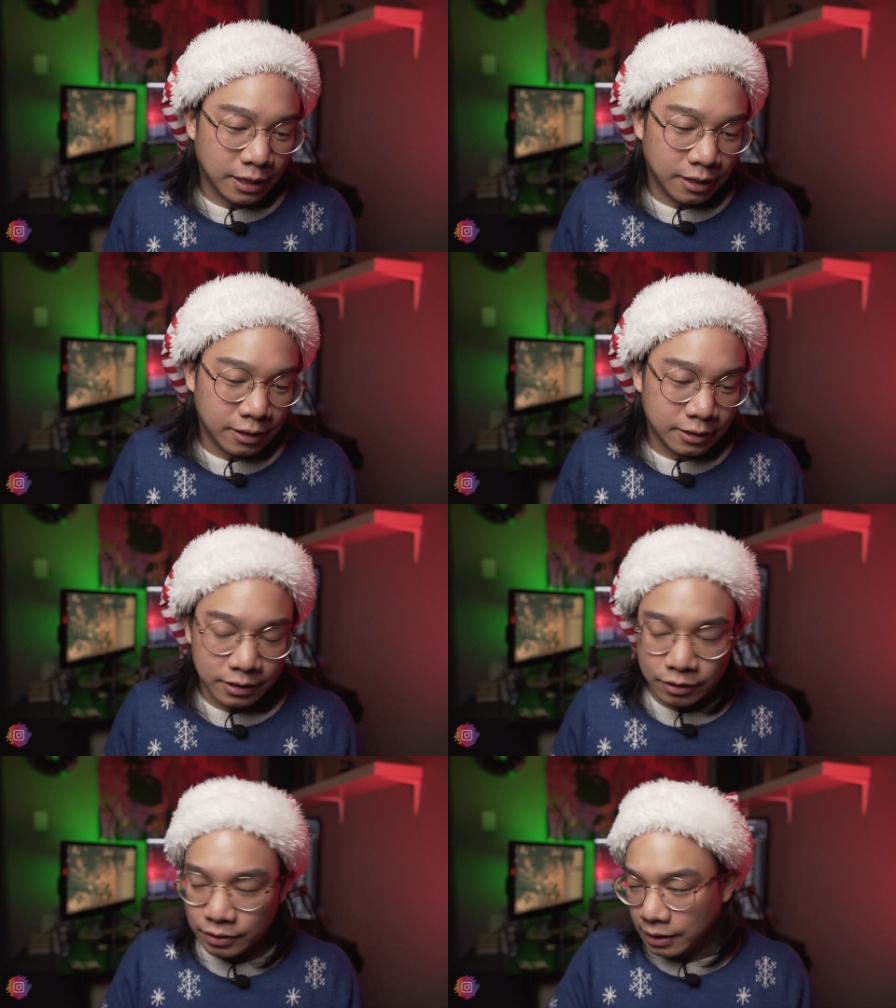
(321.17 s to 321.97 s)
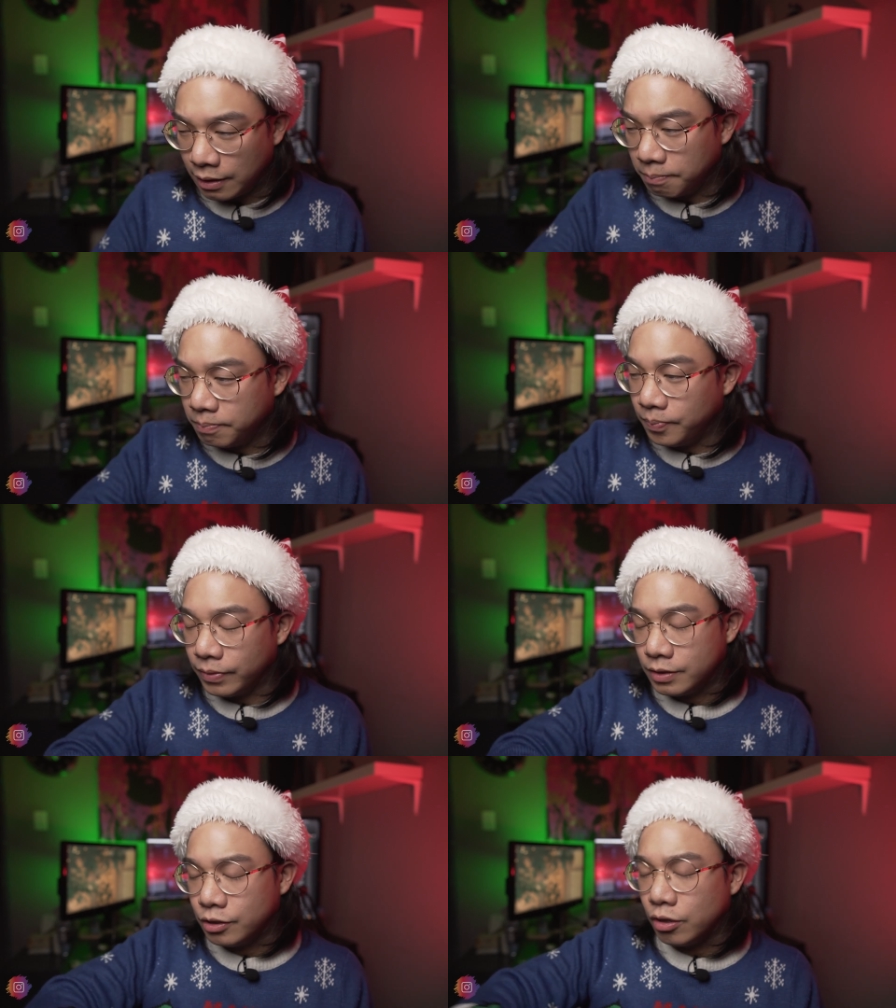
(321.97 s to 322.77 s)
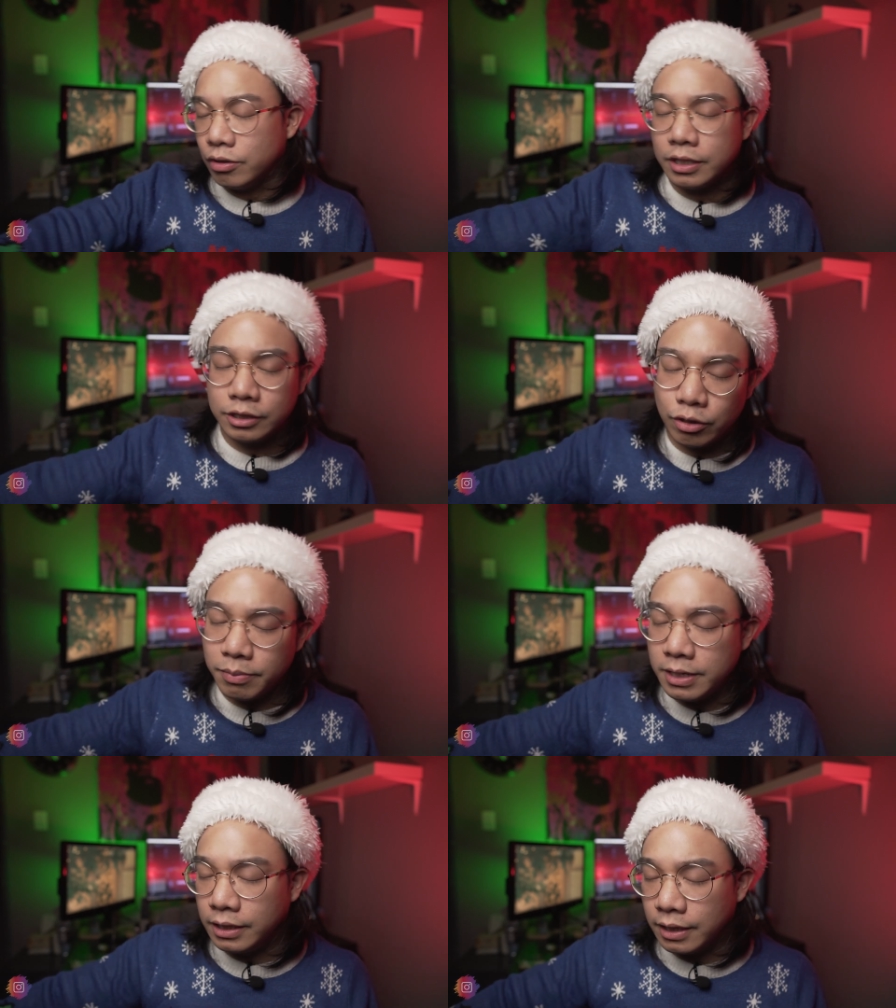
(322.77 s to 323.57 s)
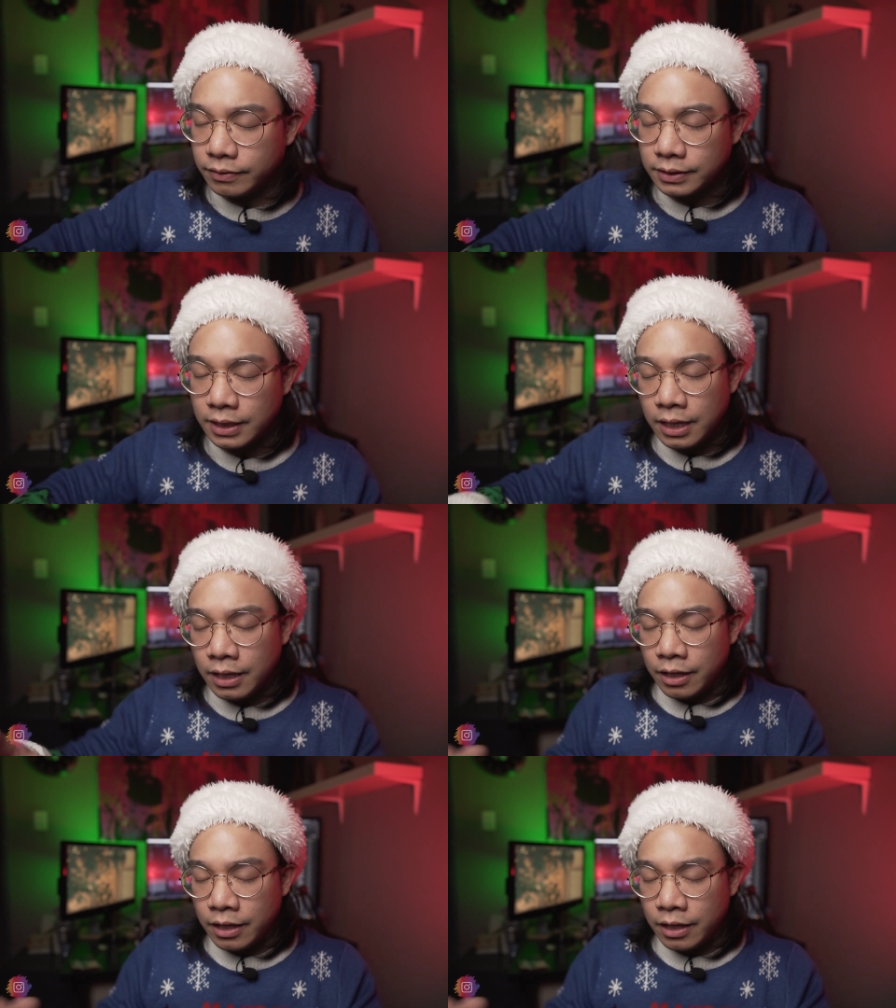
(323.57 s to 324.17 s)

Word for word: is there's like a, so there's so many gifts,